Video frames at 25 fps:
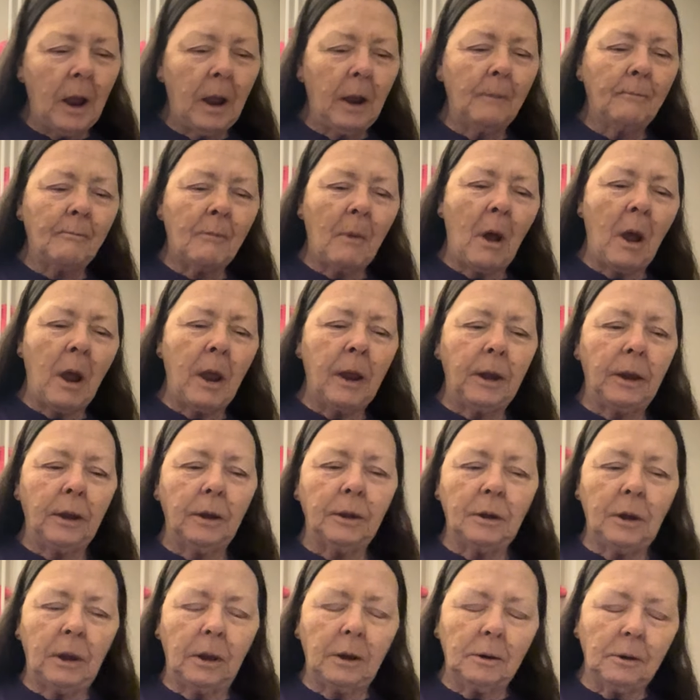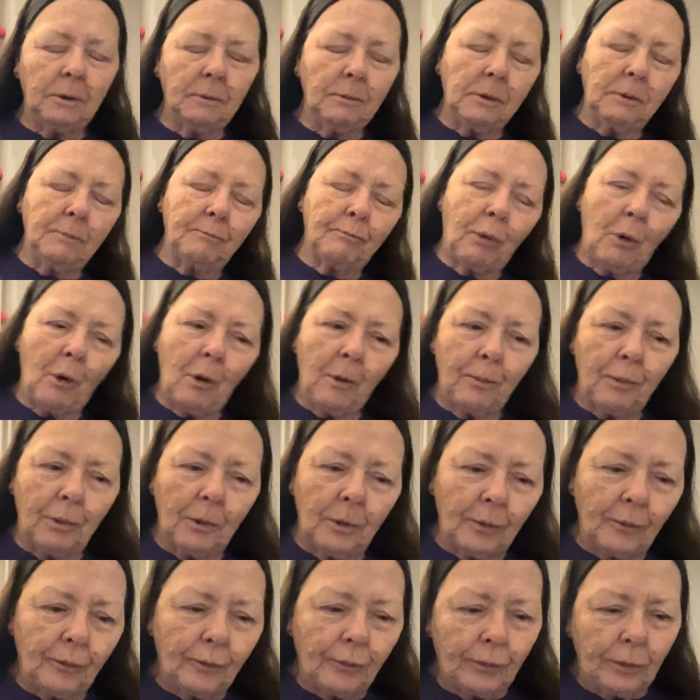my
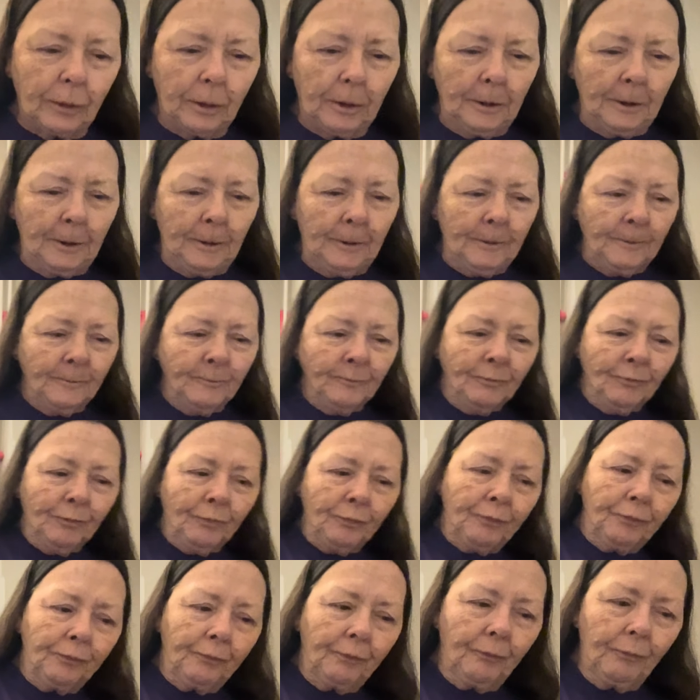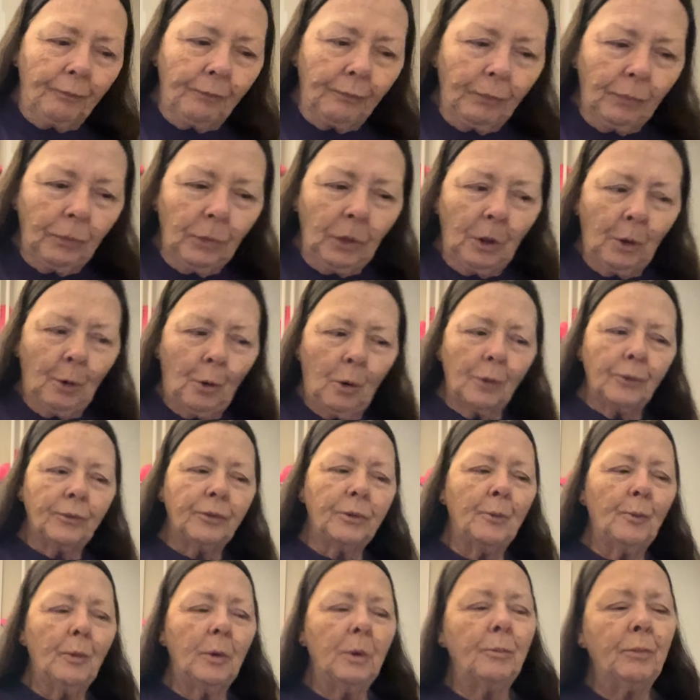purpose, of course,
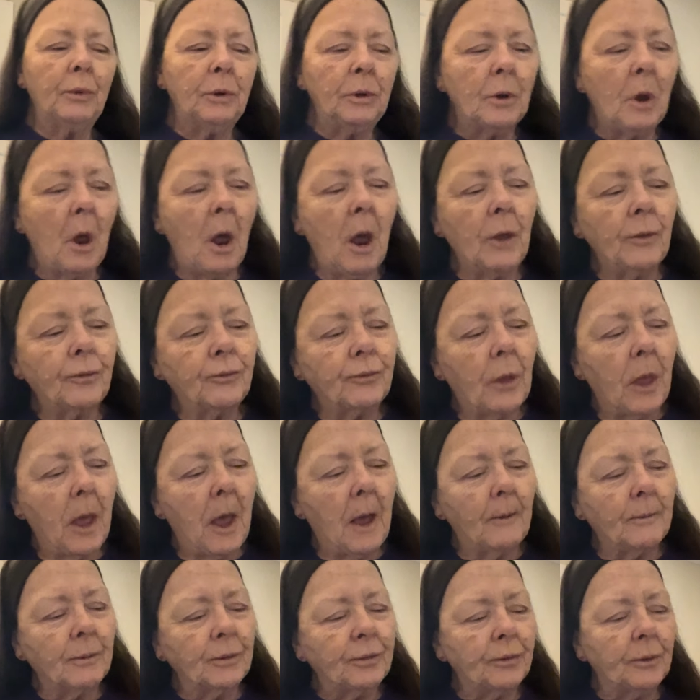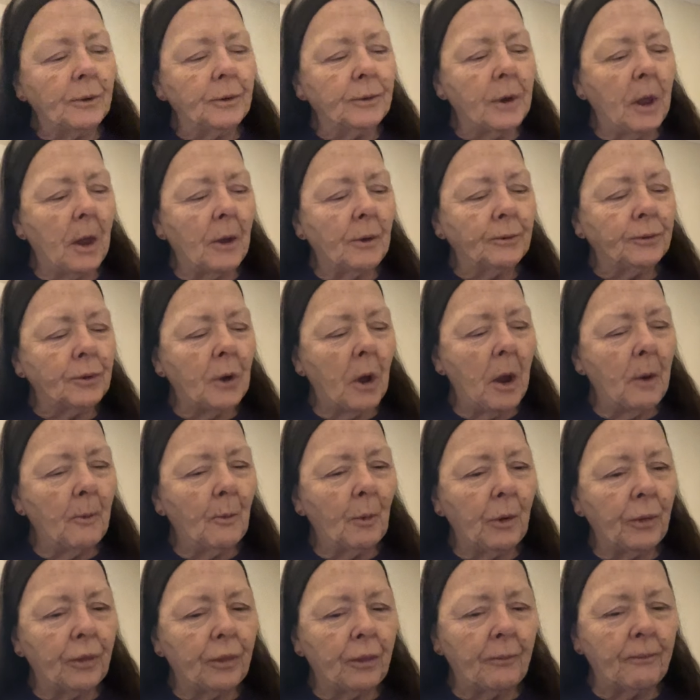it would be nice to have a sit-down time
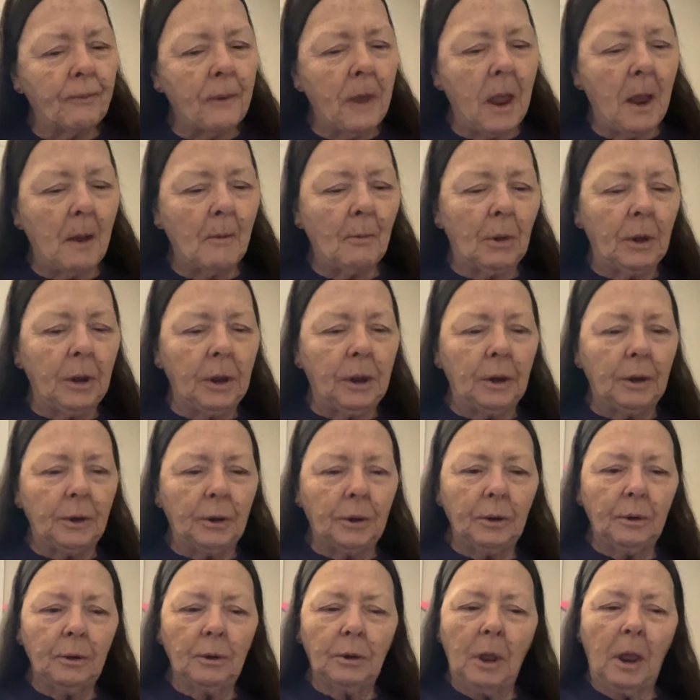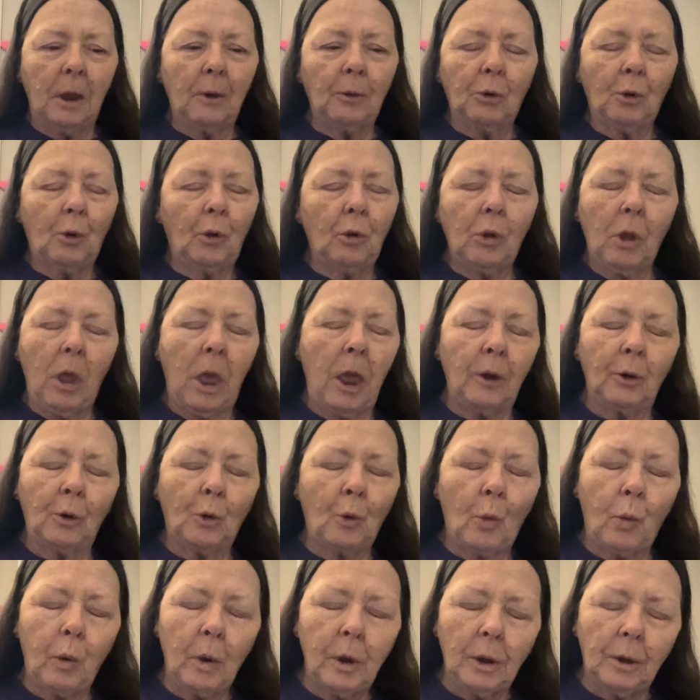with the family and
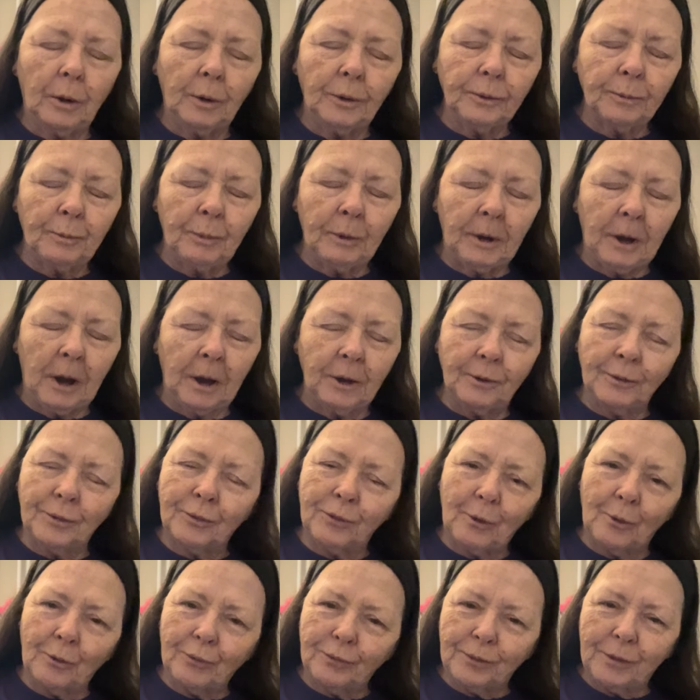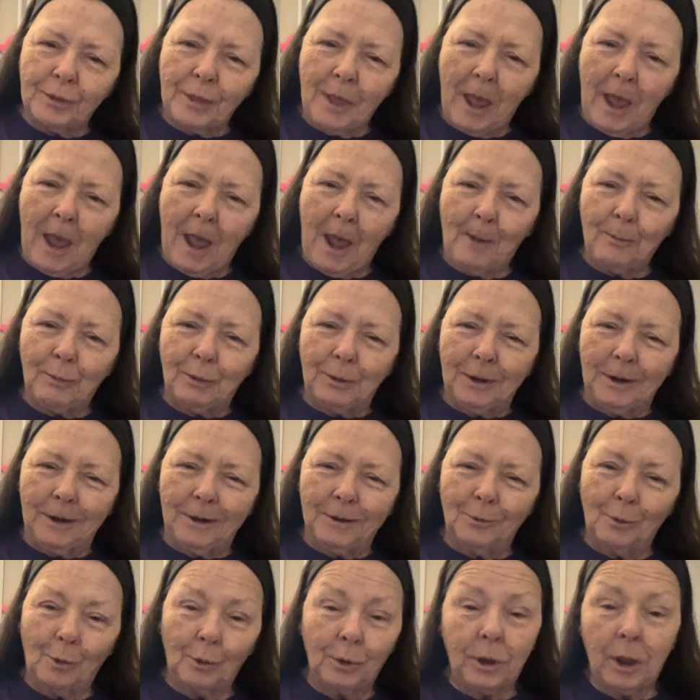quilt, but I just don't see that happening,
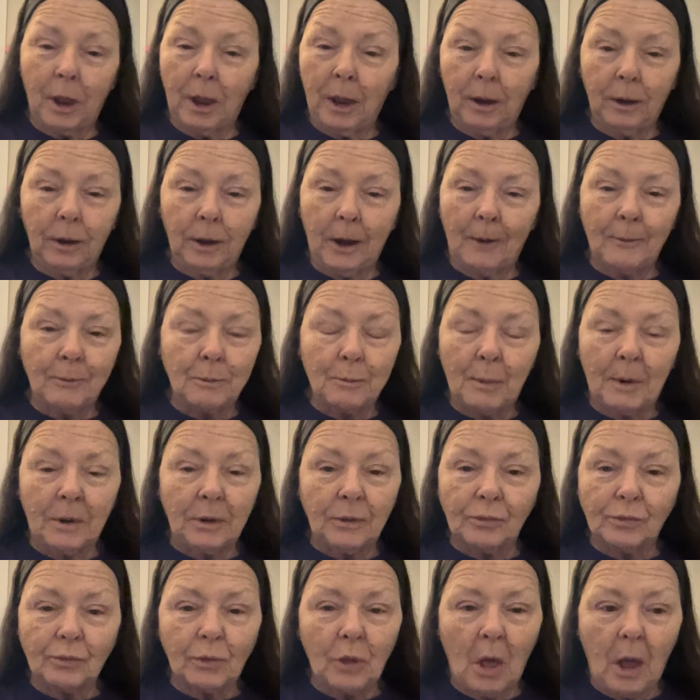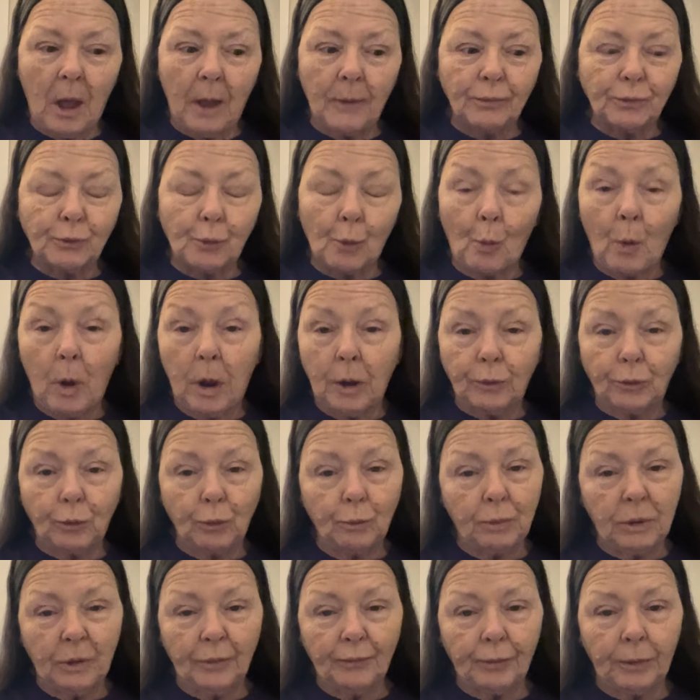okay? Everybody's lives are way too
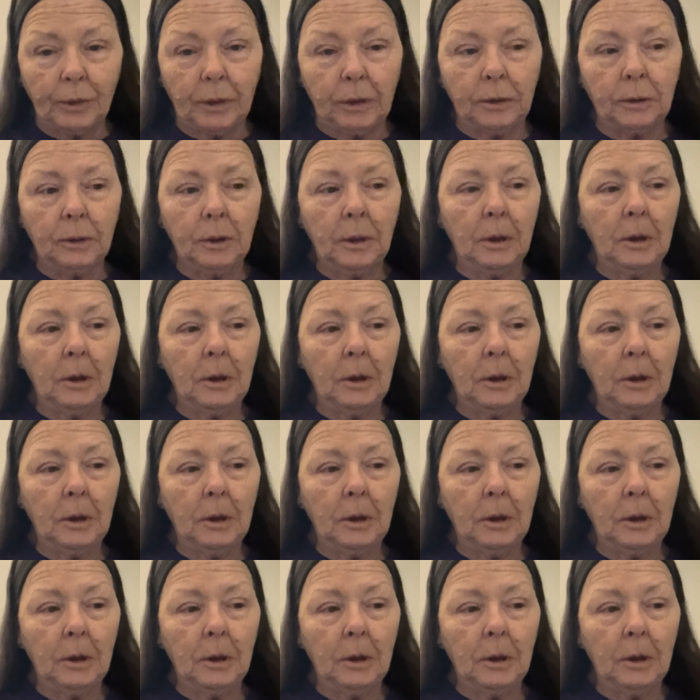busy.